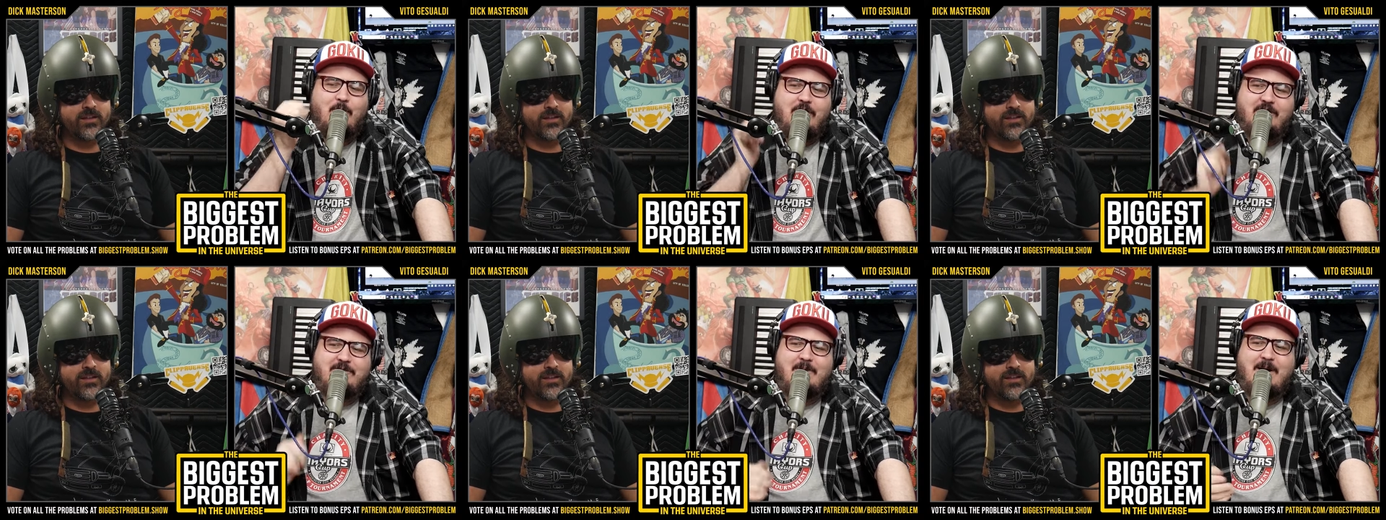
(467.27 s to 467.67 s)

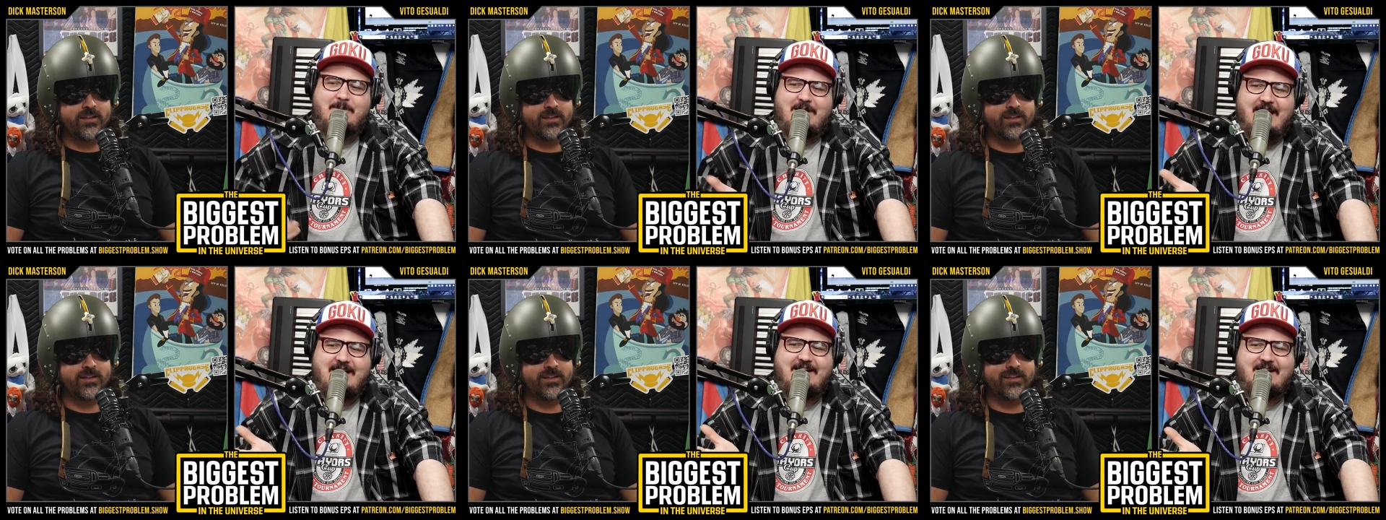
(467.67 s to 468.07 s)
Speaker 1: What if
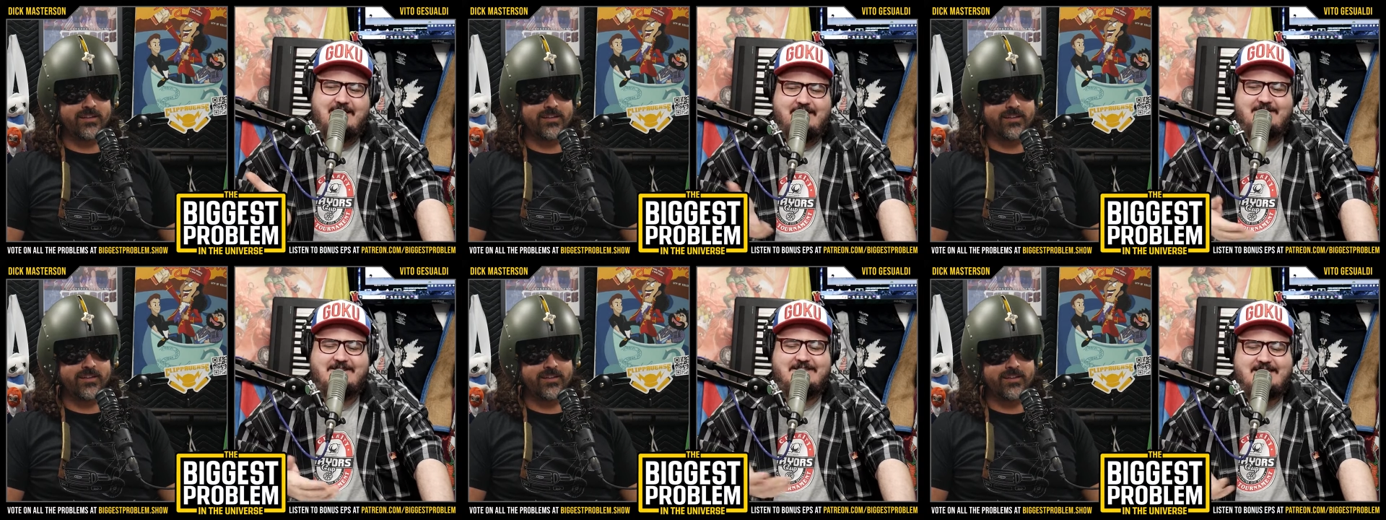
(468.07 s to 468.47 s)
my black
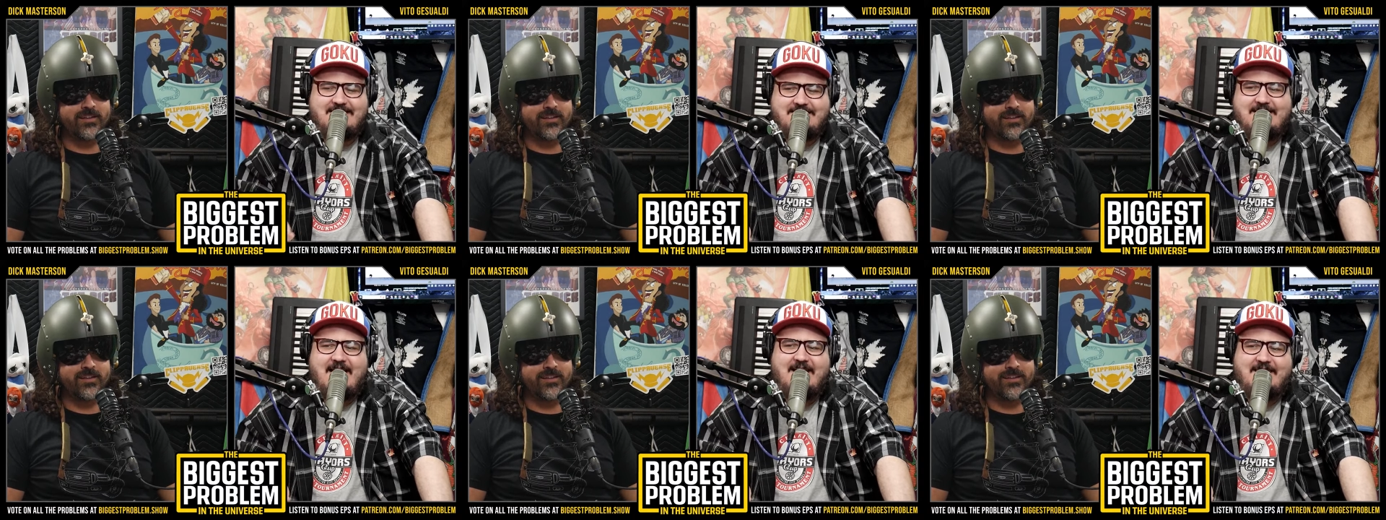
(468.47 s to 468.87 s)
character
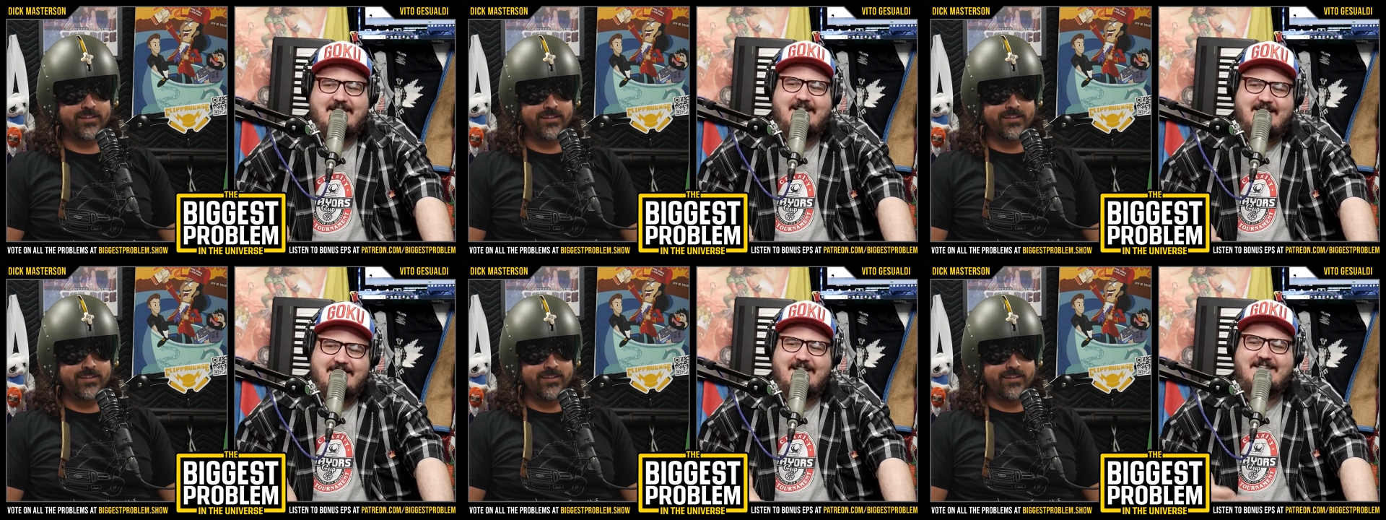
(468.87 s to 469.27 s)
says
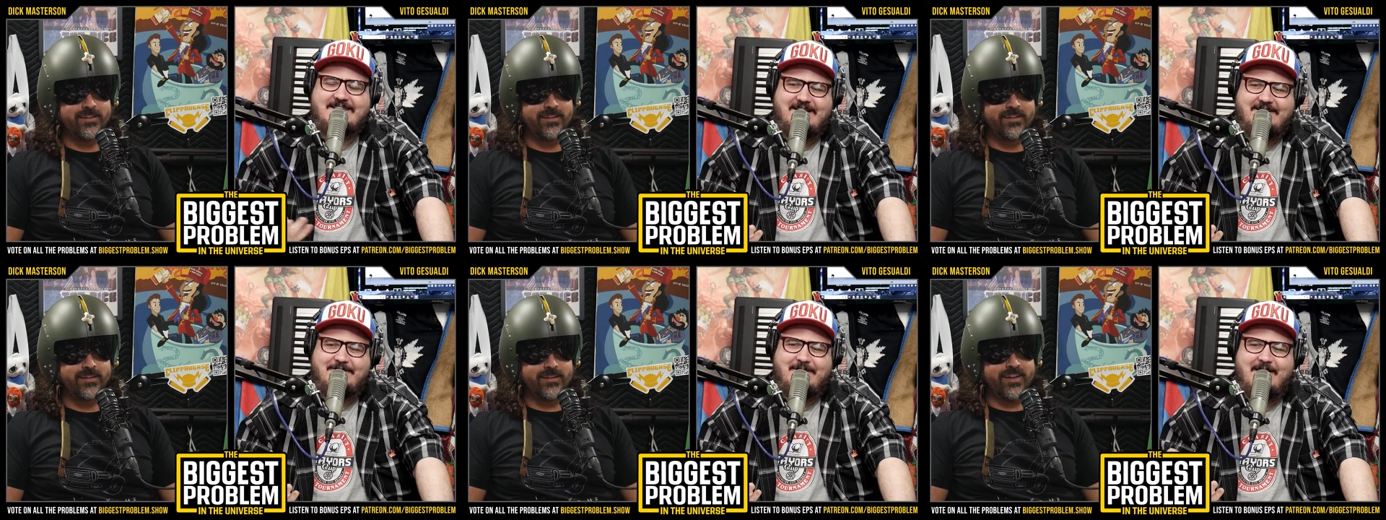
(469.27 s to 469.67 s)
nothing? And
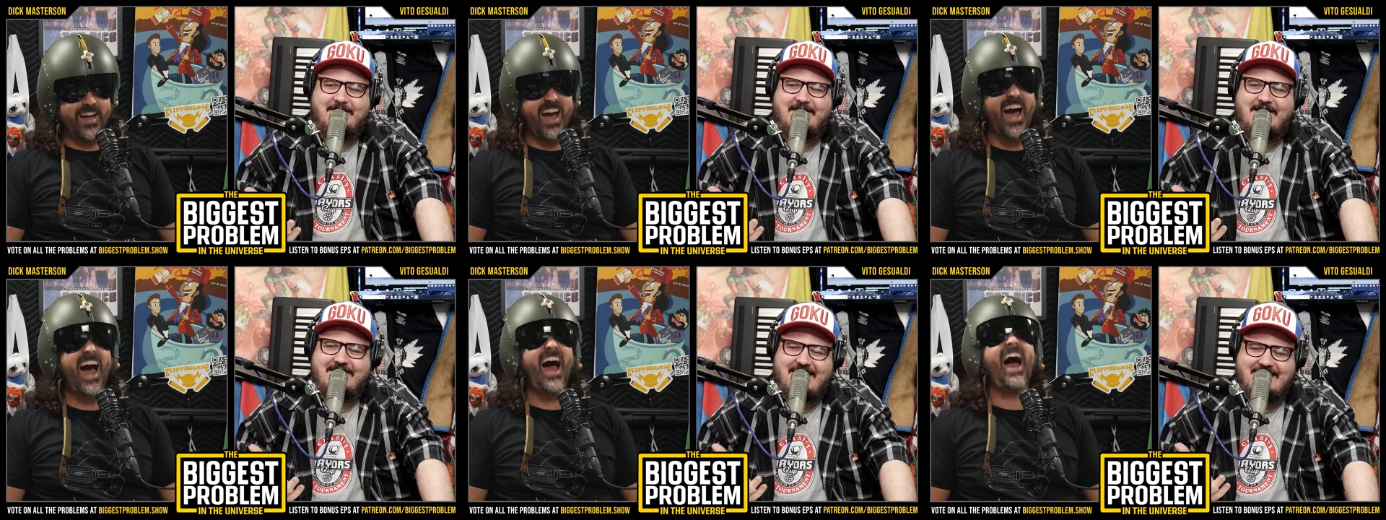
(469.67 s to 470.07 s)
that's how you
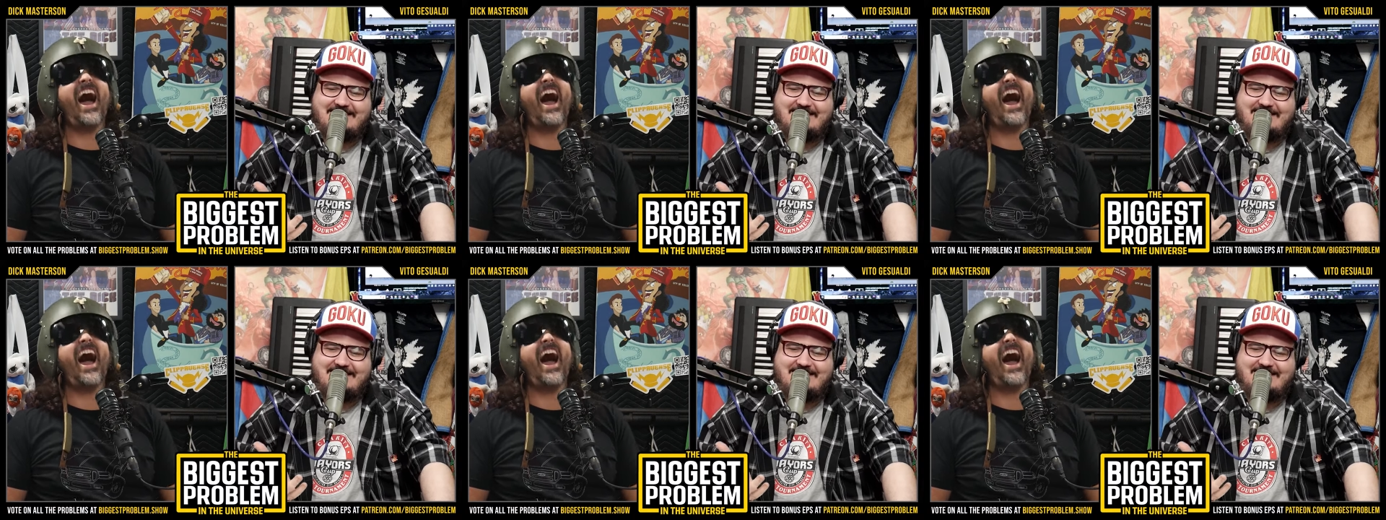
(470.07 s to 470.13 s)
write around